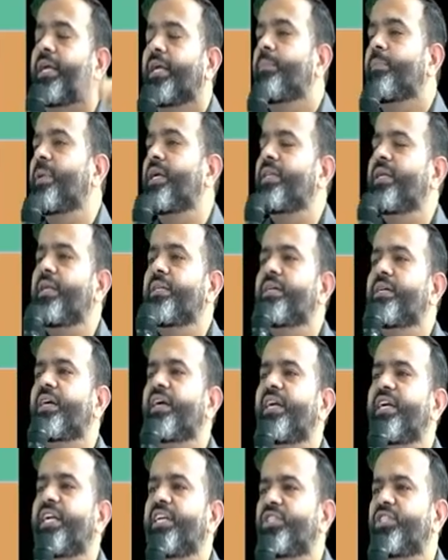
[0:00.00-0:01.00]
But there is a
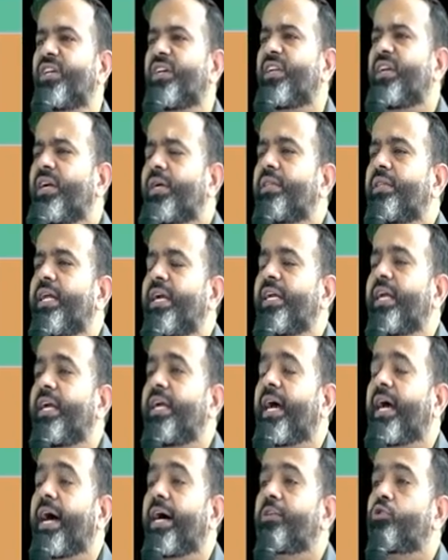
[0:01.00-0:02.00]
condition that it
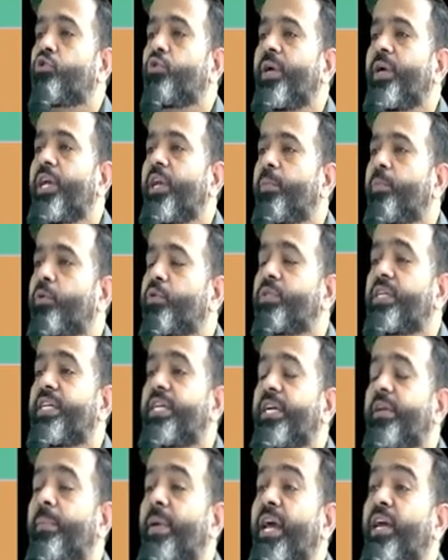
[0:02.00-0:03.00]
has to be
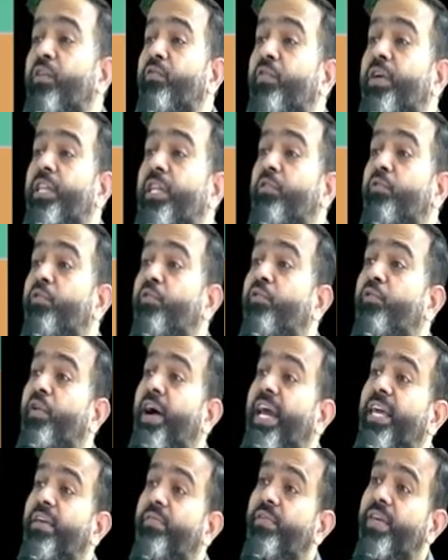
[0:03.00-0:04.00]
deposited back within
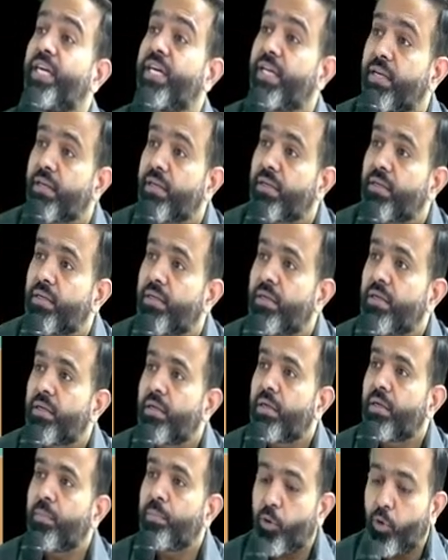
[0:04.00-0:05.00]
5 years
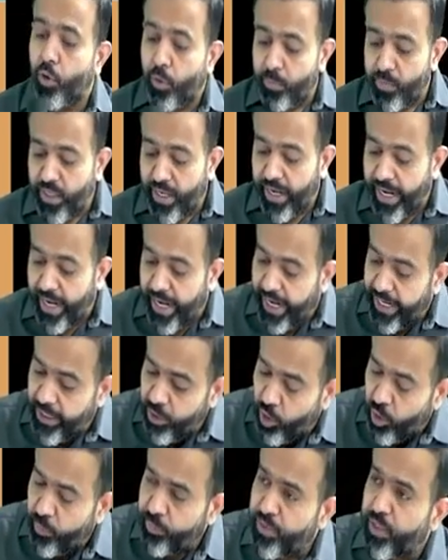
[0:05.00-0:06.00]
from the
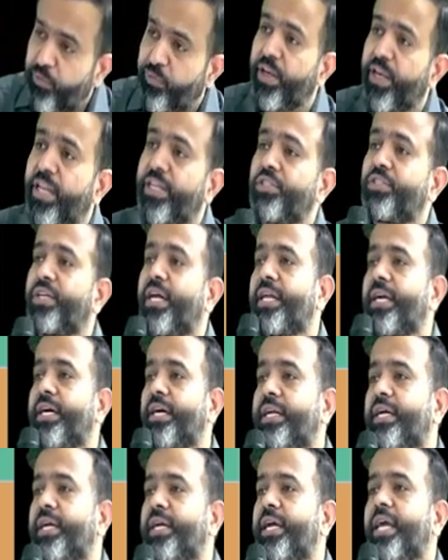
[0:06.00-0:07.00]
end of the financial
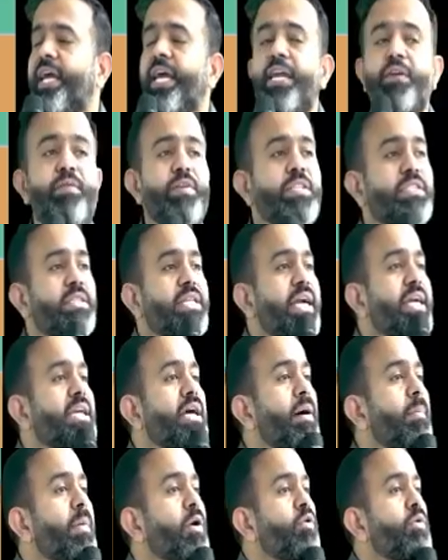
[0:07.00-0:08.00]
year in which that
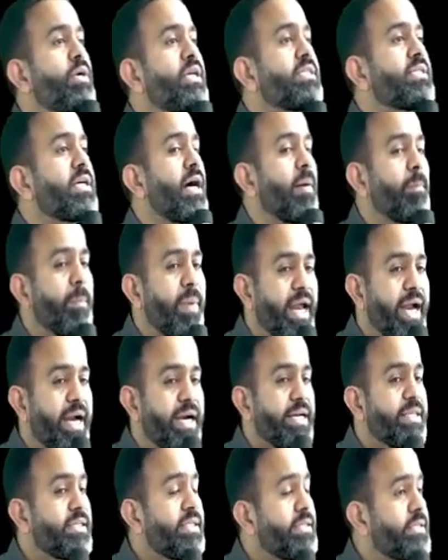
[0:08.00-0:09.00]
amount is
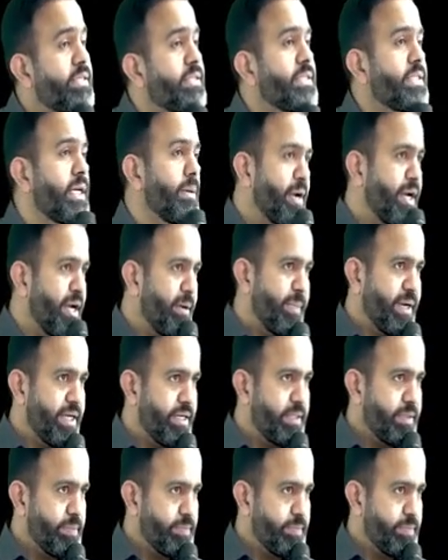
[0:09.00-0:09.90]
applied. This is the amendment.